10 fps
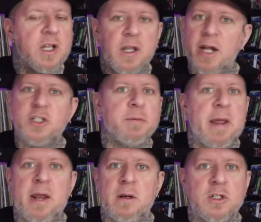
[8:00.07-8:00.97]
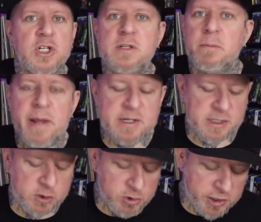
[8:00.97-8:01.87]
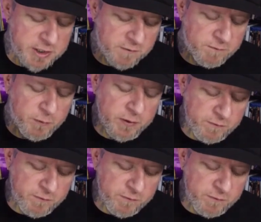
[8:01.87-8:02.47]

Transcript: legend, man. She's amazing. So we get